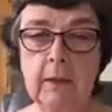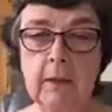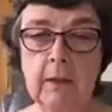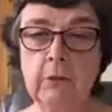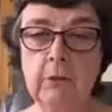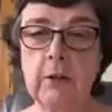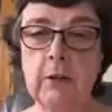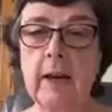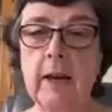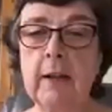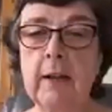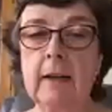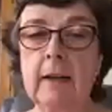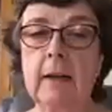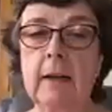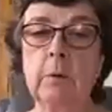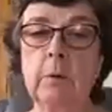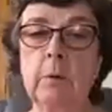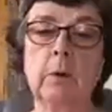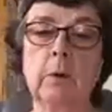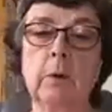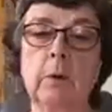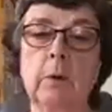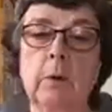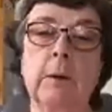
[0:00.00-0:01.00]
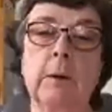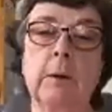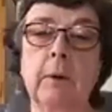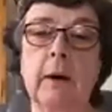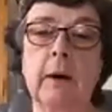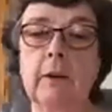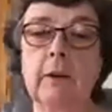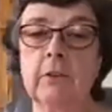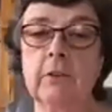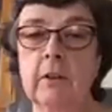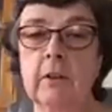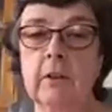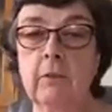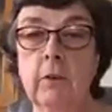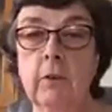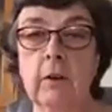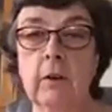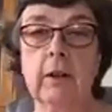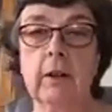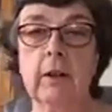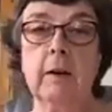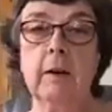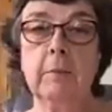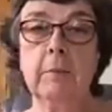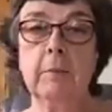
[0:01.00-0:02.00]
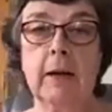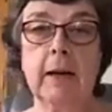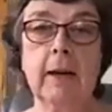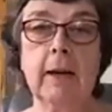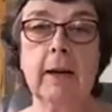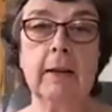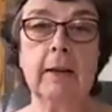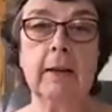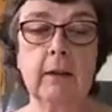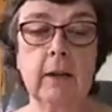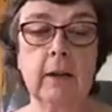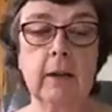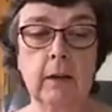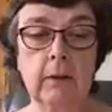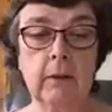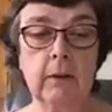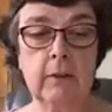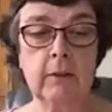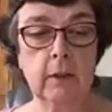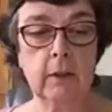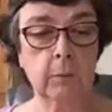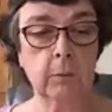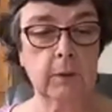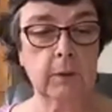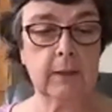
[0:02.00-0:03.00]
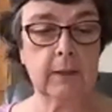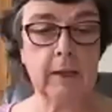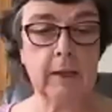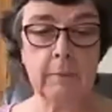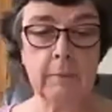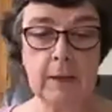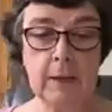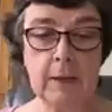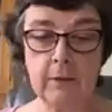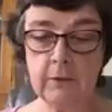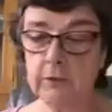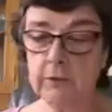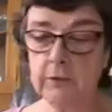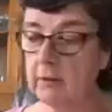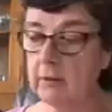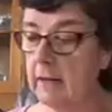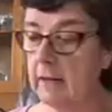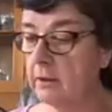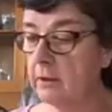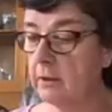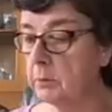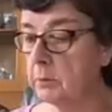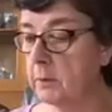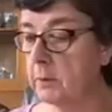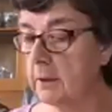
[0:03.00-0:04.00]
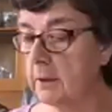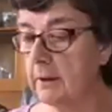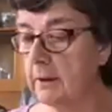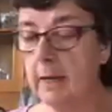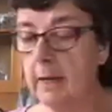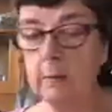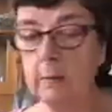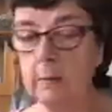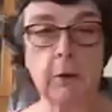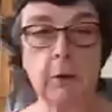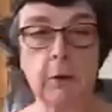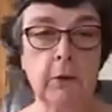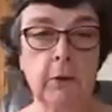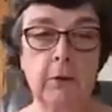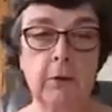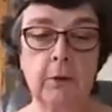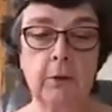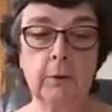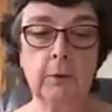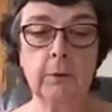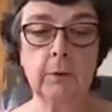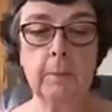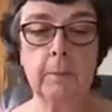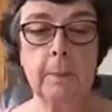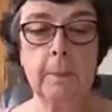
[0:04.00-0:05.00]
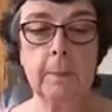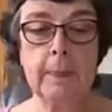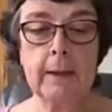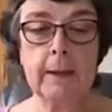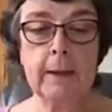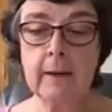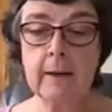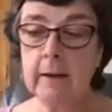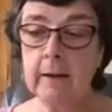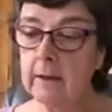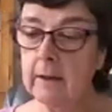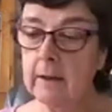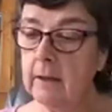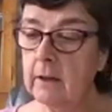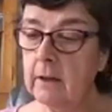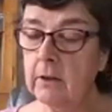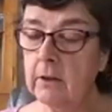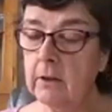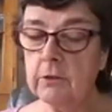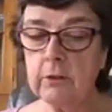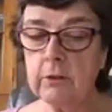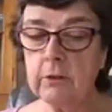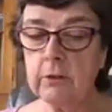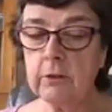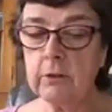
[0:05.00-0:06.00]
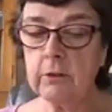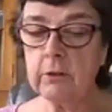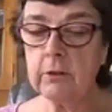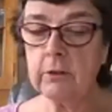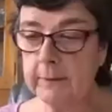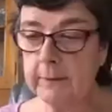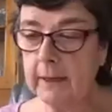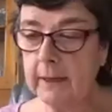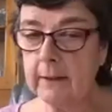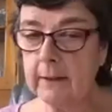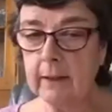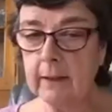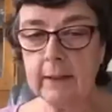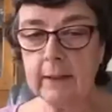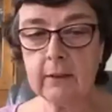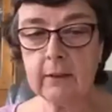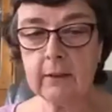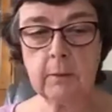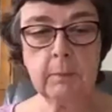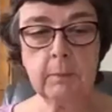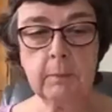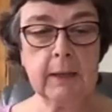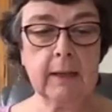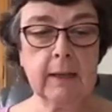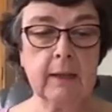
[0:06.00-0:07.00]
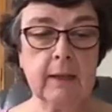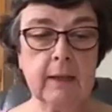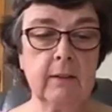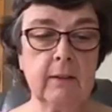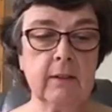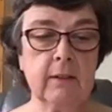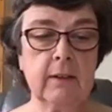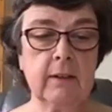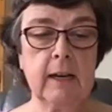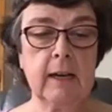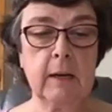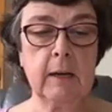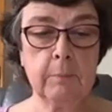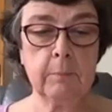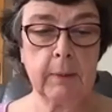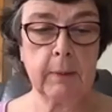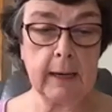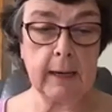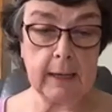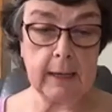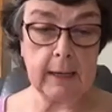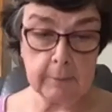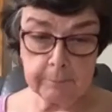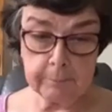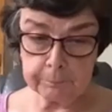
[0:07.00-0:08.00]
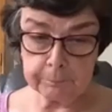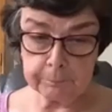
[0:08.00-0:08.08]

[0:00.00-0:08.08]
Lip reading: chat and we'll be watching for them and deal with them as we're able to do. So I'd like to begin today by